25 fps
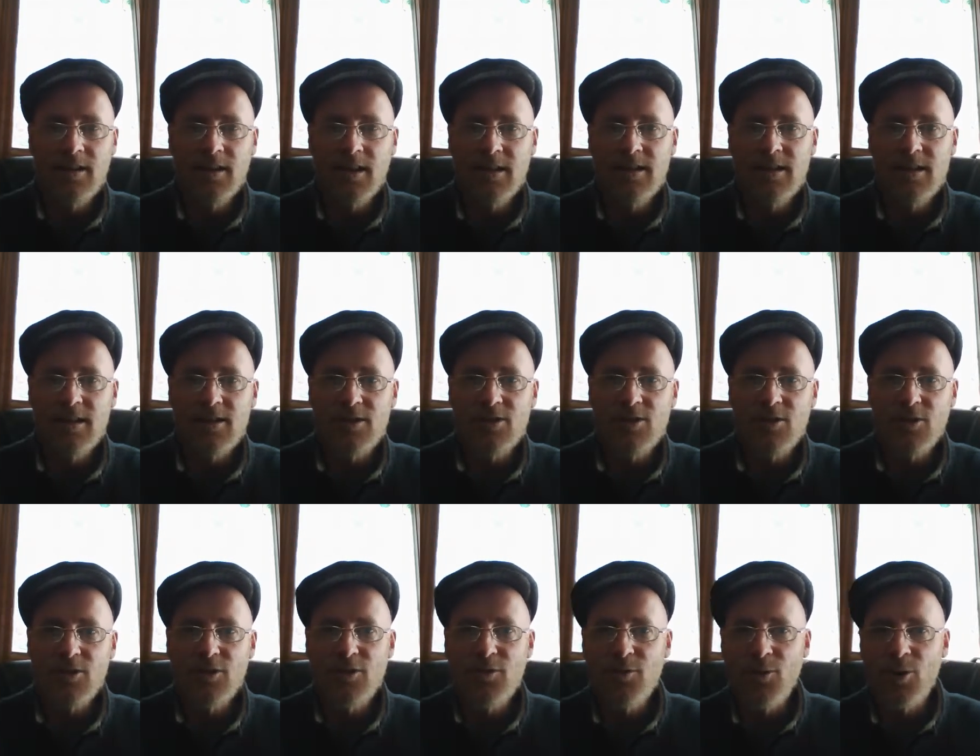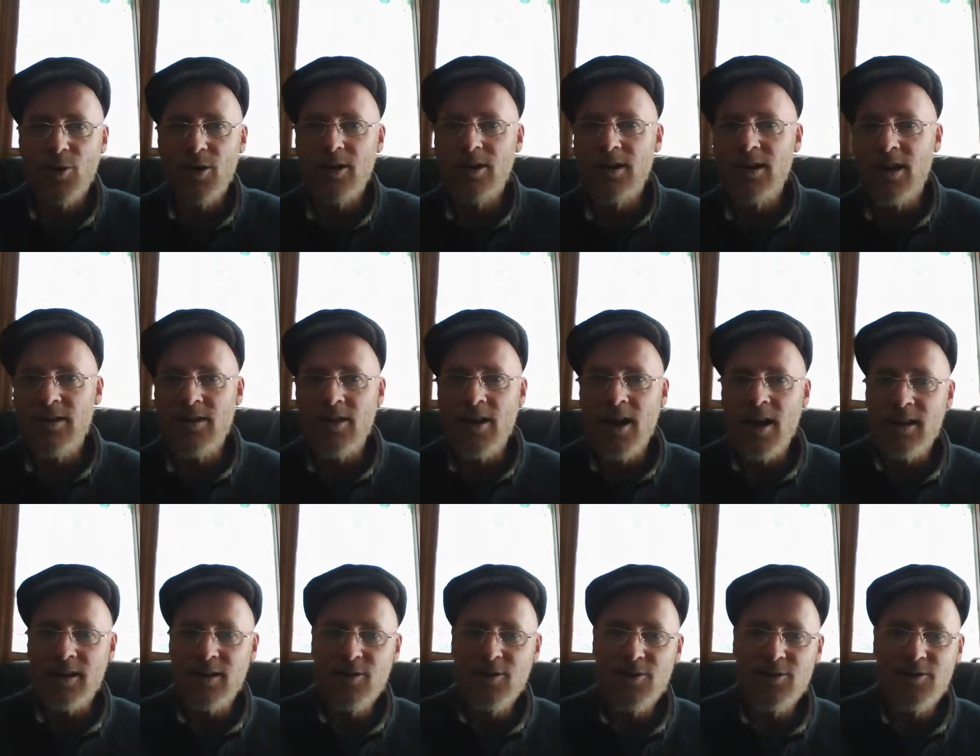I did a search for it
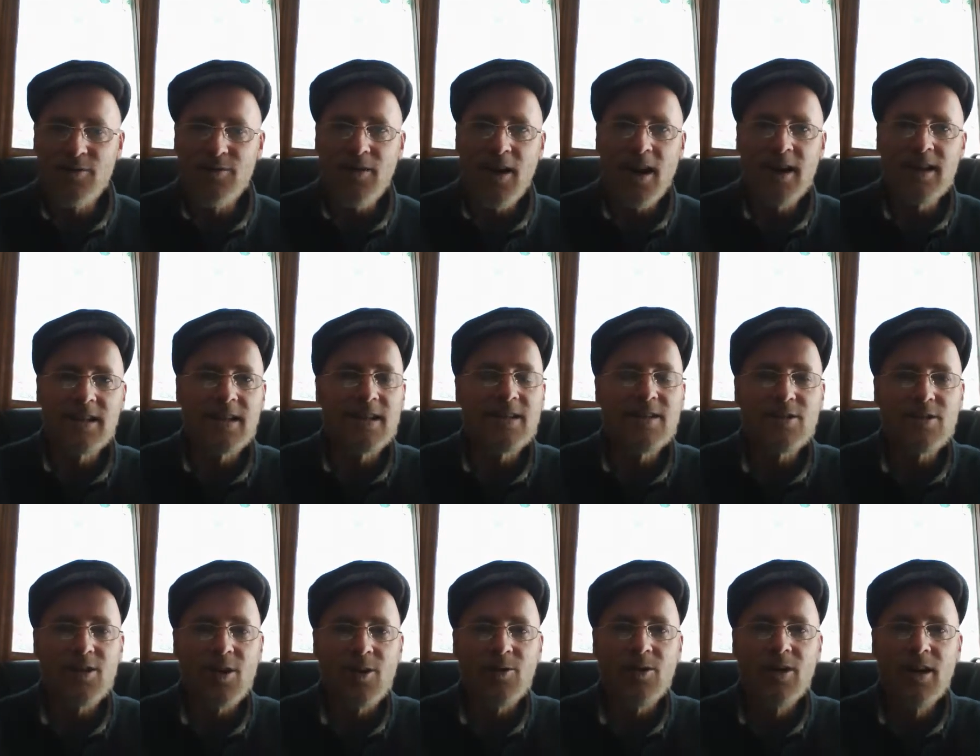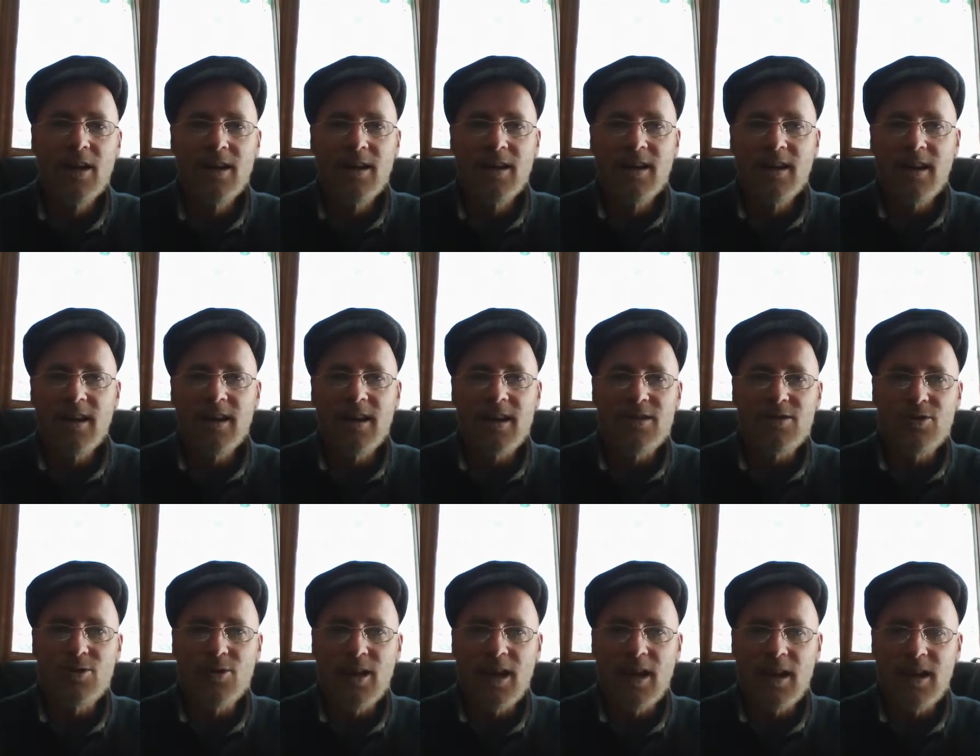online, couldn't find it, so I
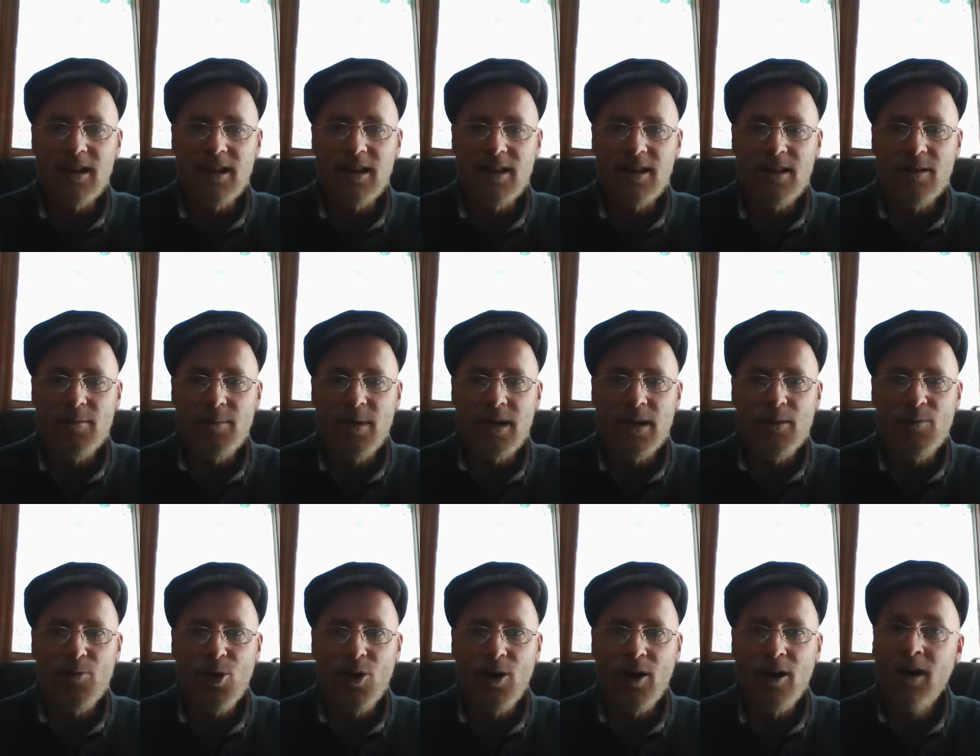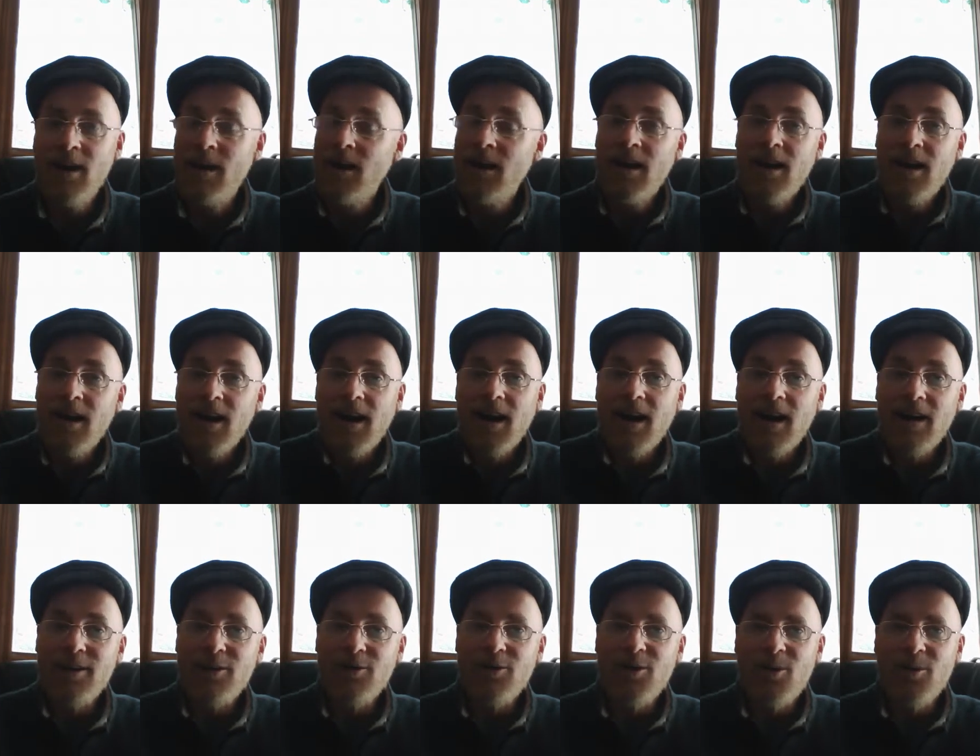guess you can't get them anymore.
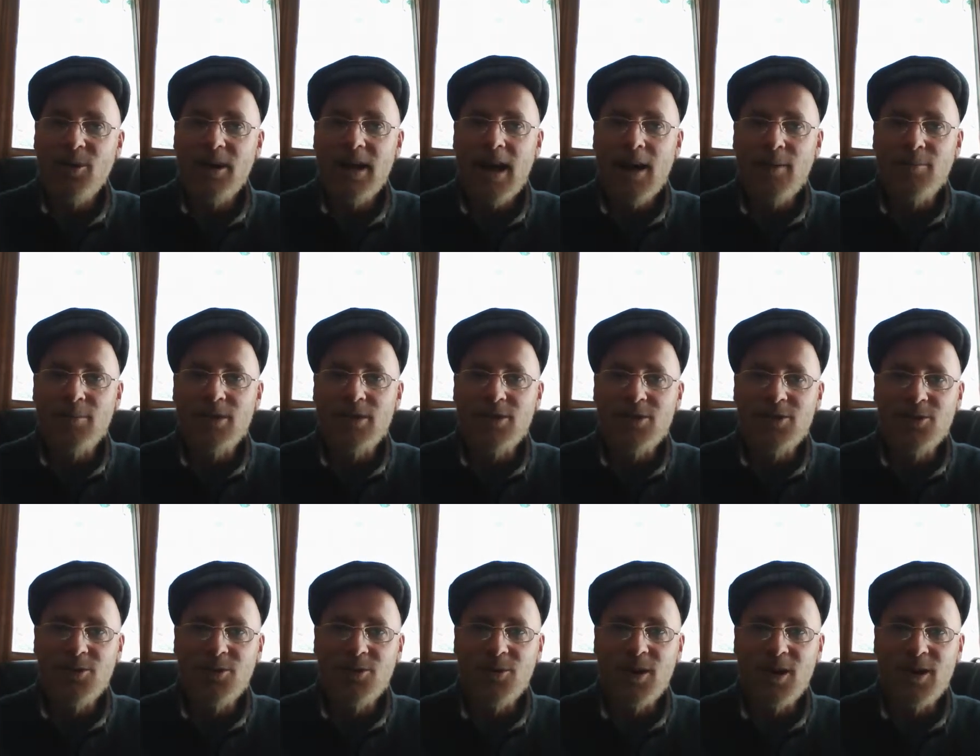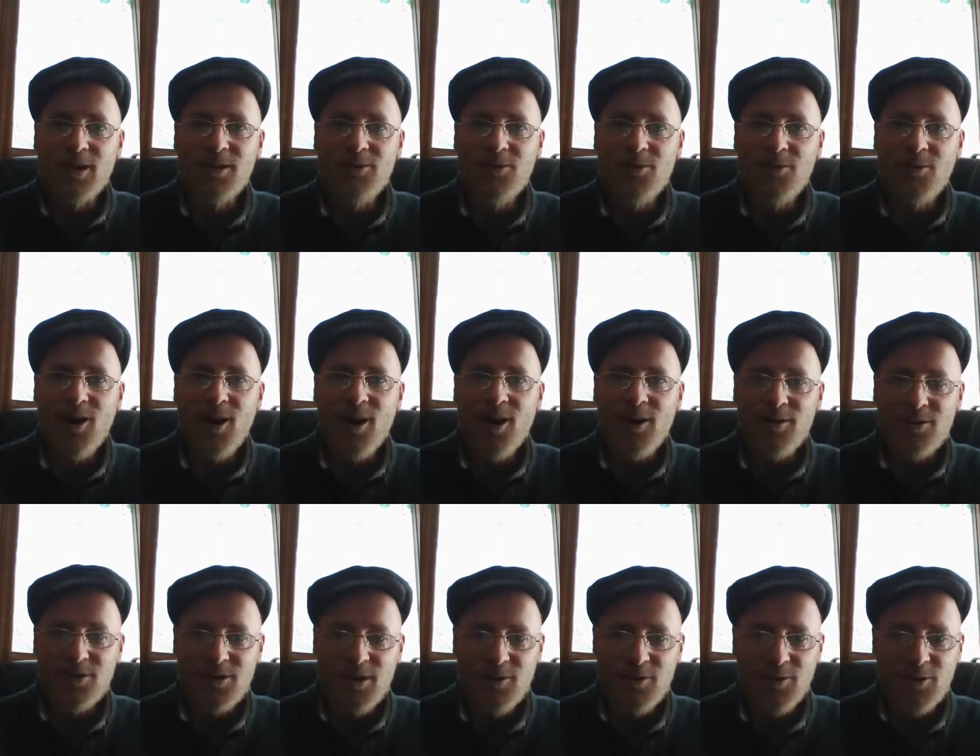I don't know what happened to
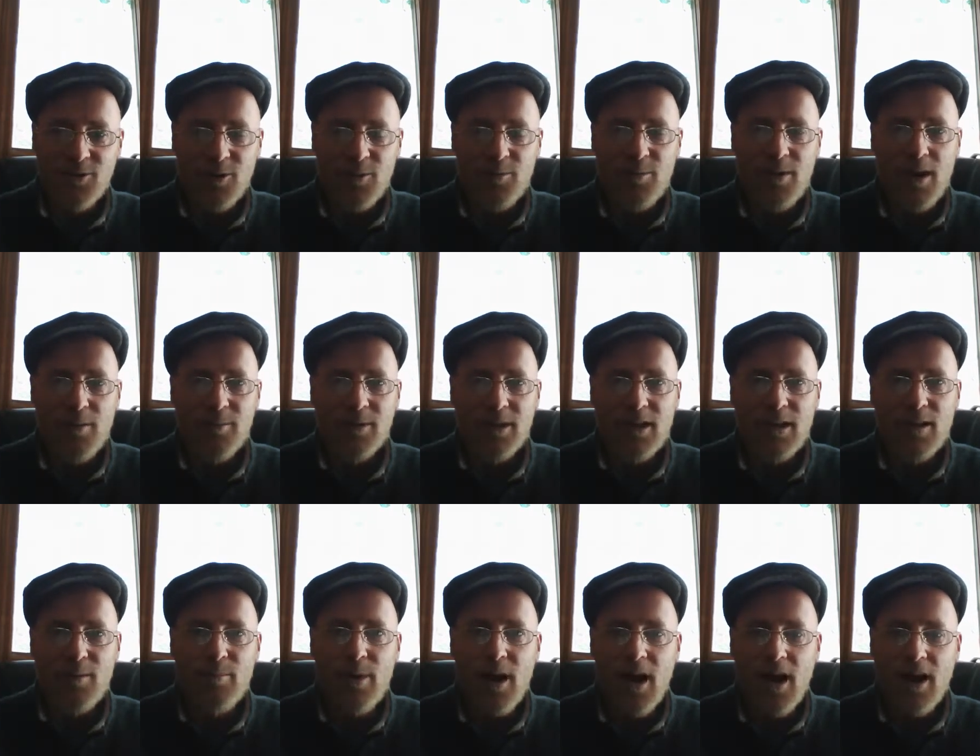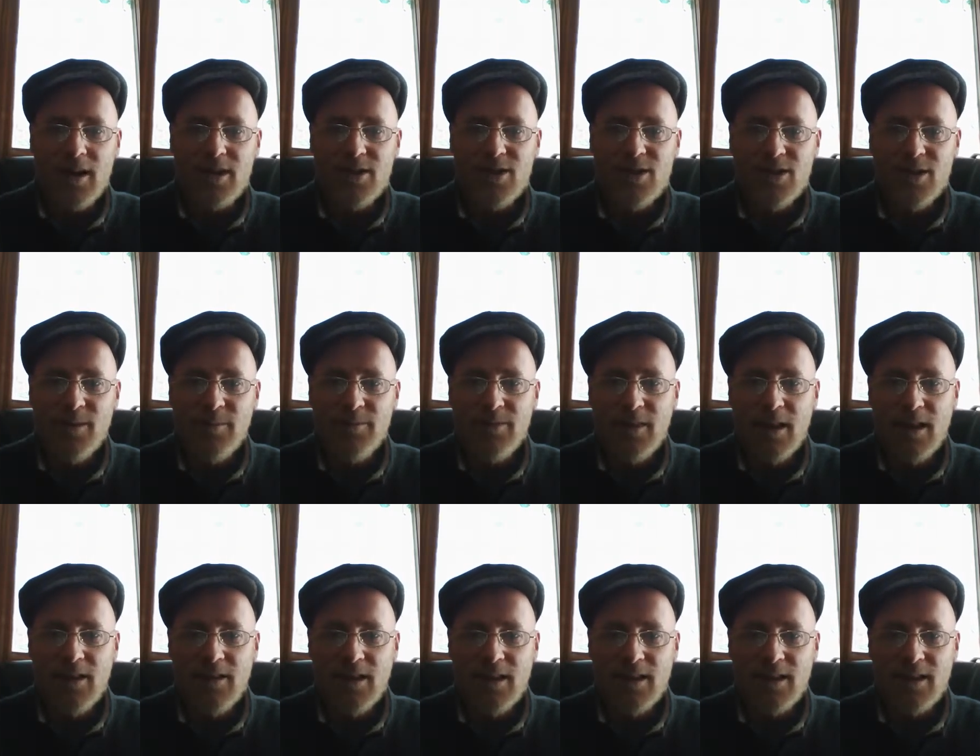ours either. They're probably in a box
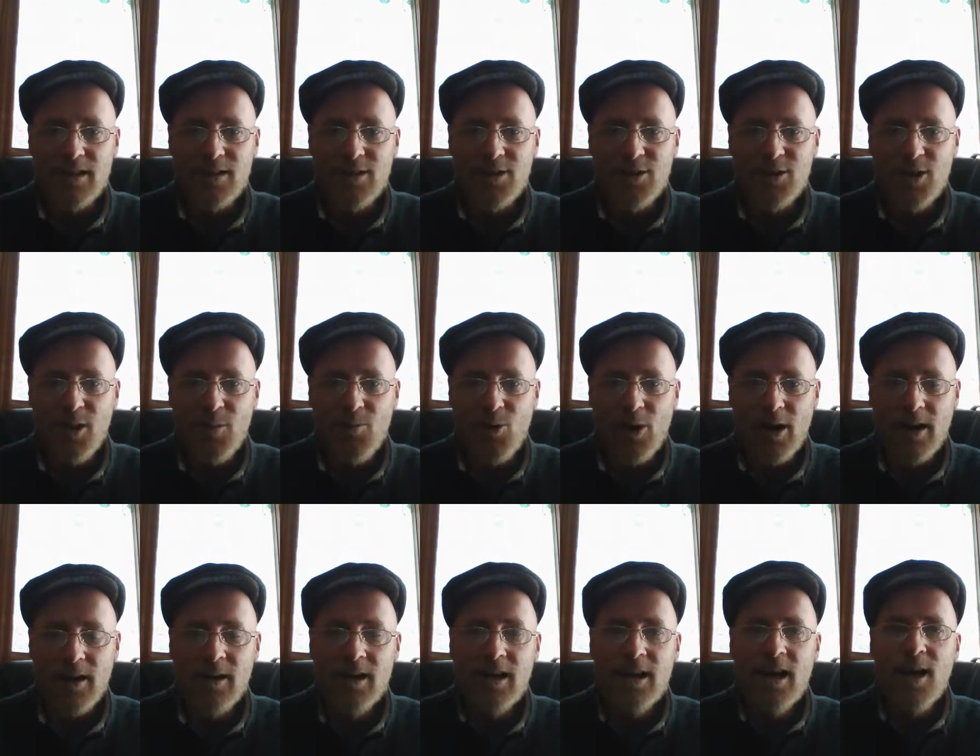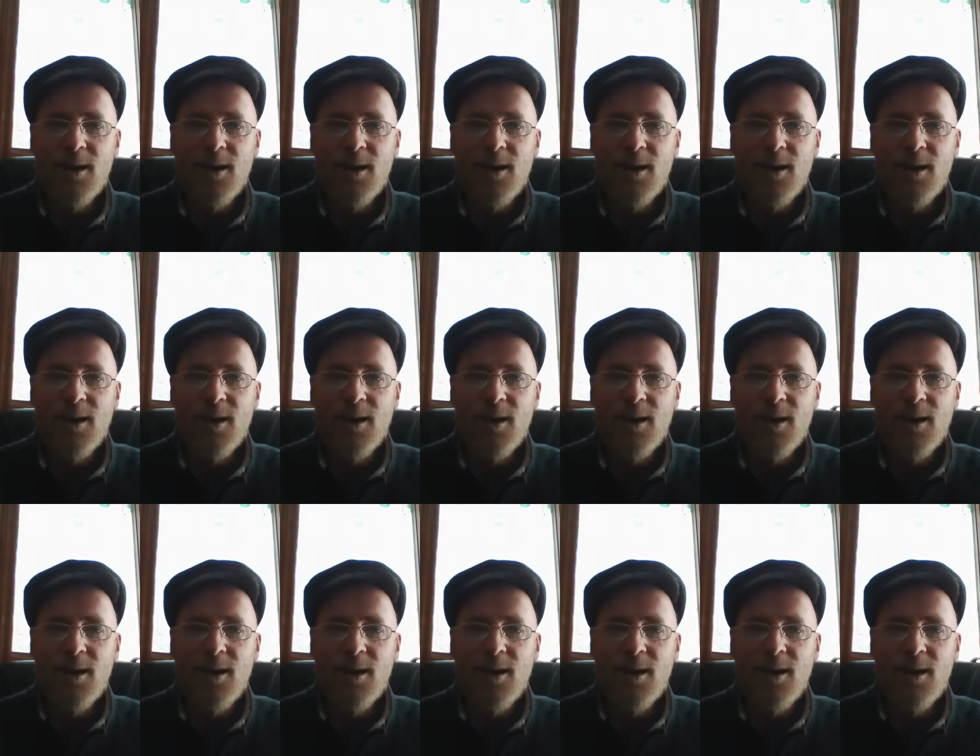somewhere.